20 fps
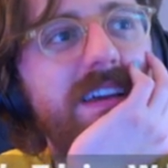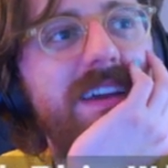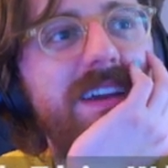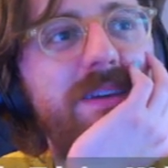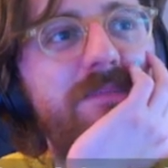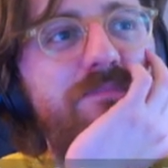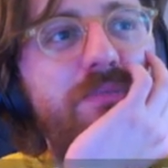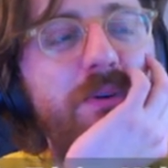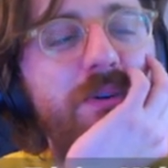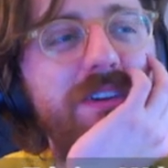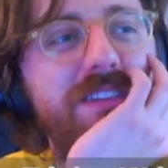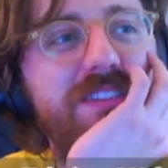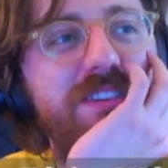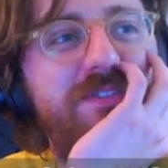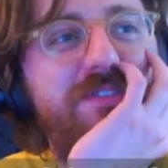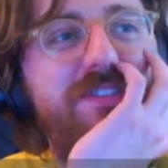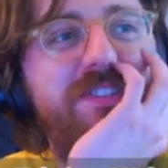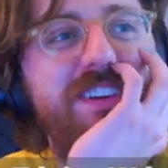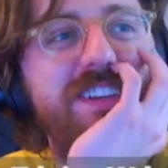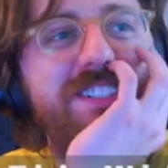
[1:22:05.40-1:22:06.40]
Point the
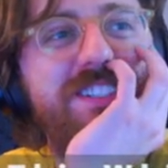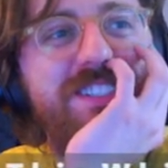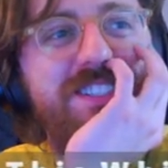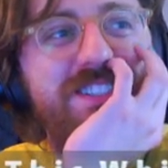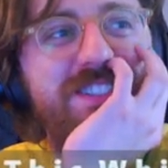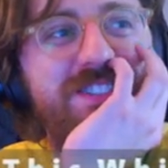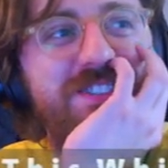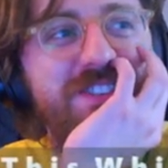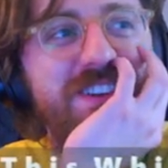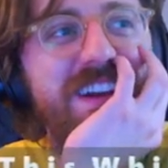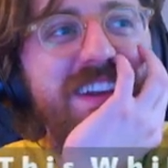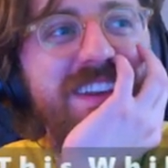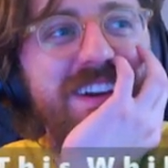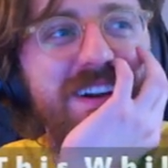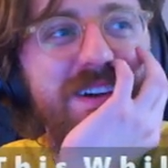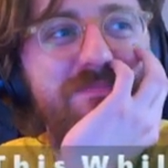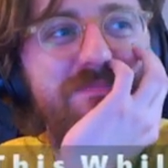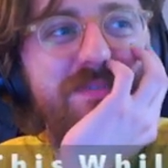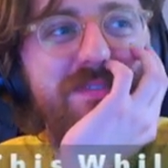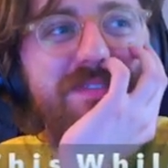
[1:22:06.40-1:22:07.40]
fish straight
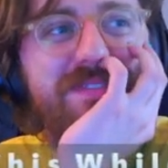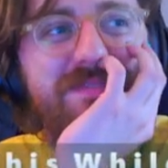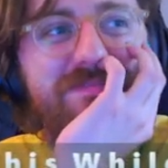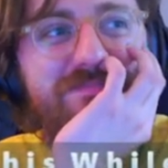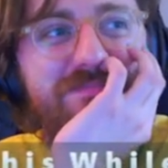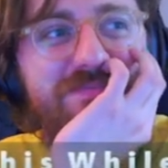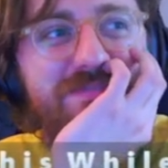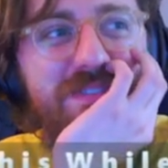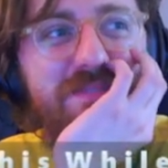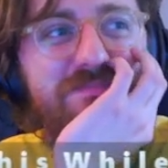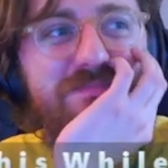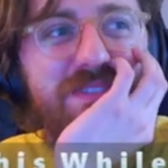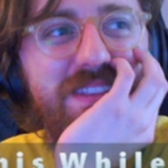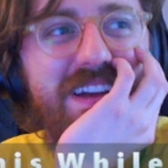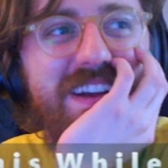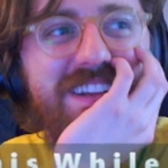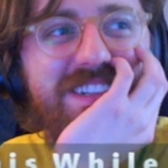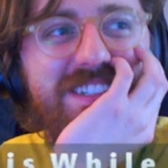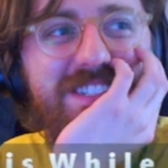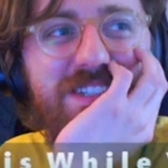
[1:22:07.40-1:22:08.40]
up from
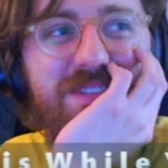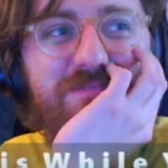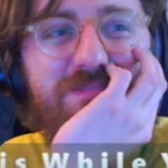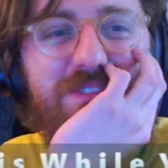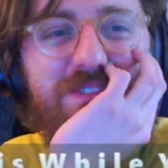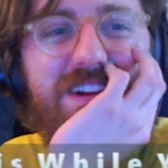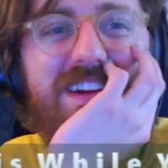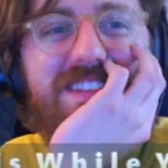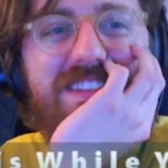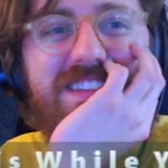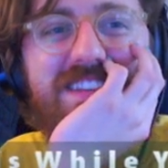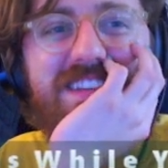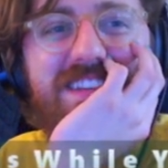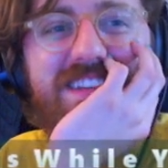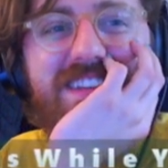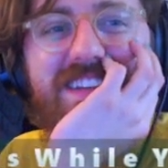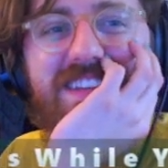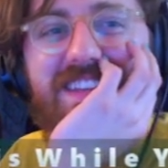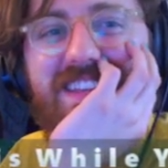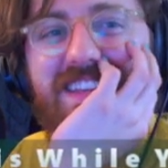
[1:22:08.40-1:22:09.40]
Black Sheep Rising.
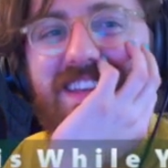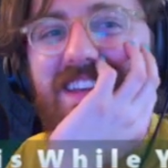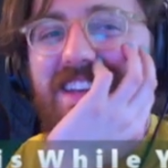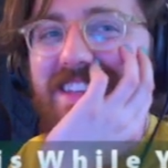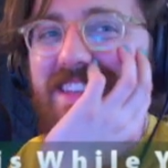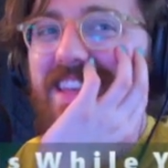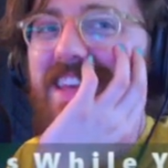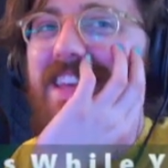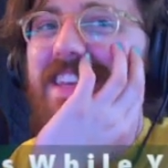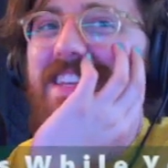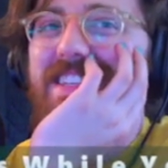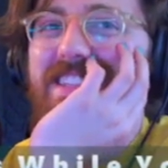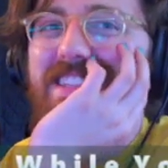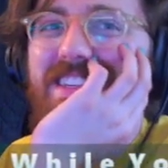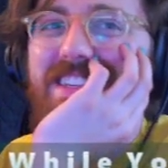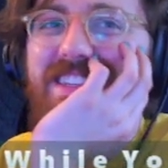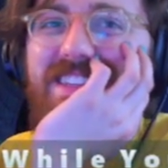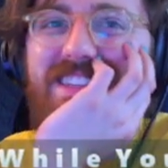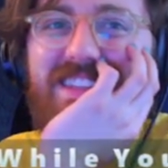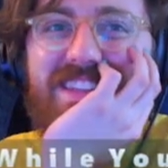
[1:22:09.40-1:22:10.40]
That is
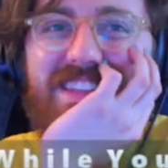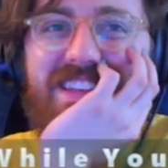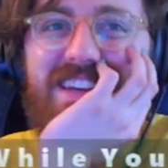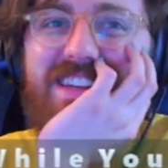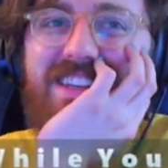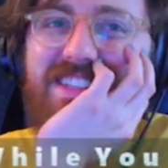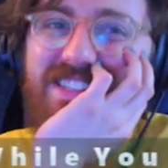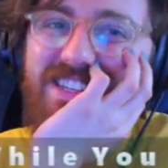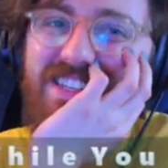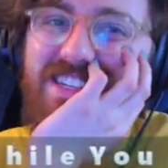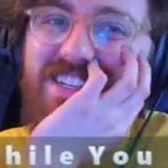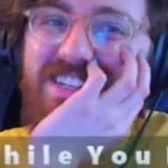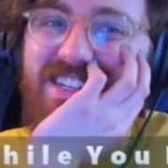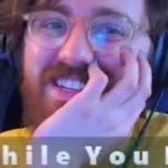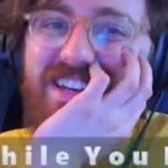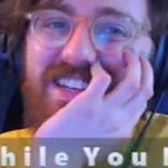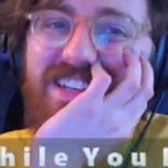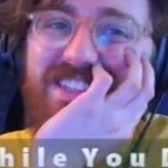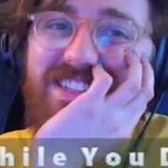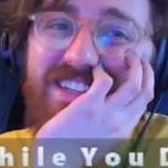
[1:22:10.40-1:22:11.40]
a good
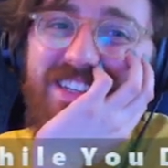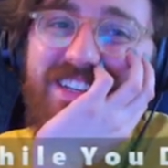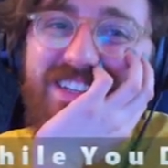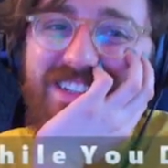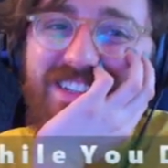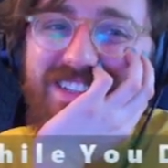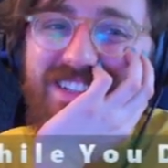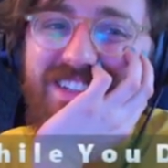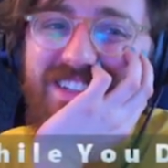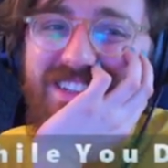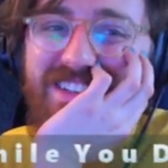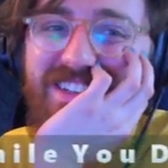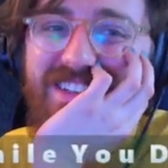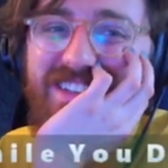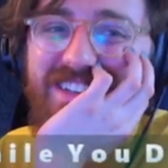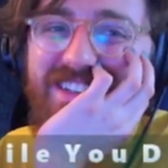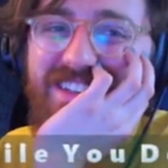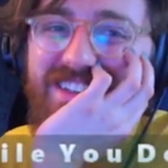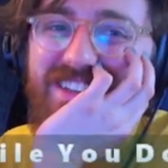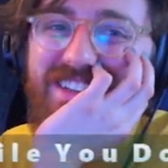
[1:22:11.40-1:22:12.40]
idea.
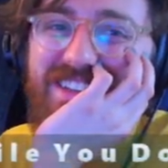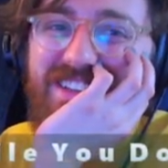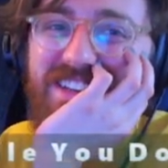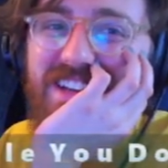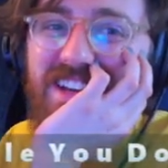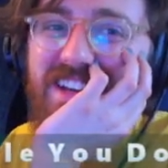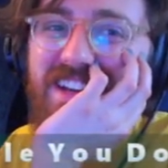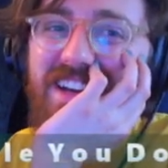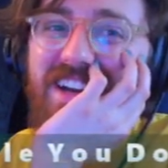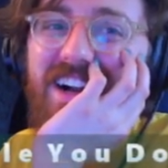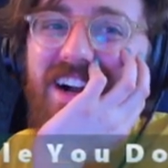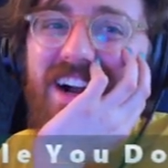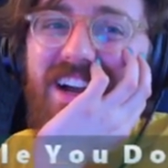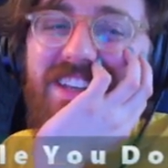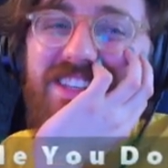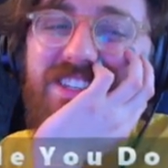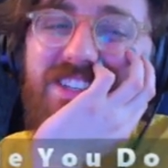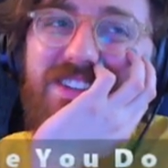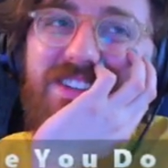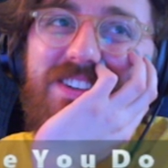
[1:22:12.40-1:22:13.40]
I
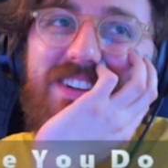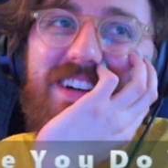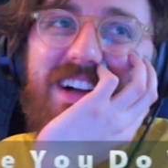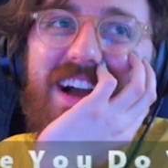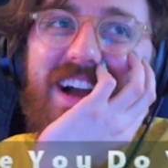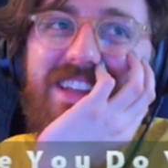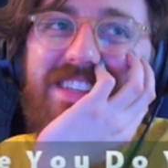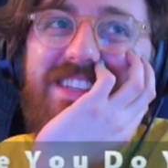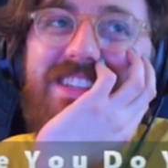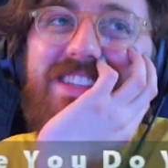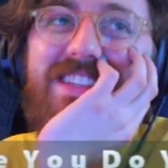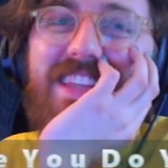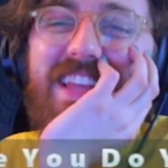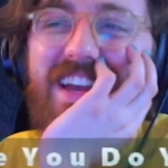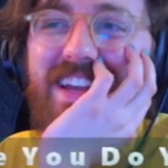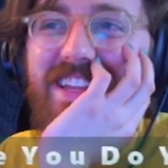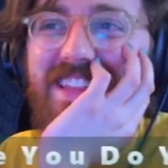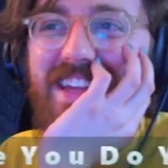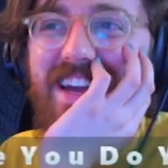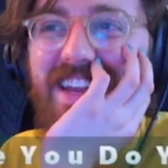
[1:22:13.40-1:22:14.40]
do
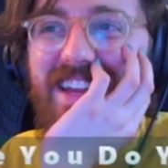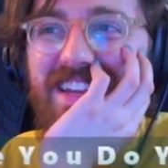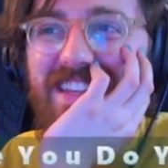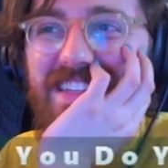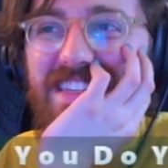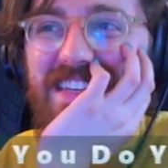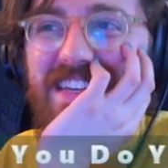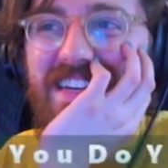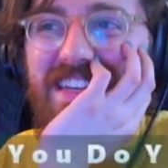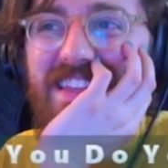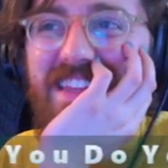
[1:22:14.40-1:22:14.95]
like that idea.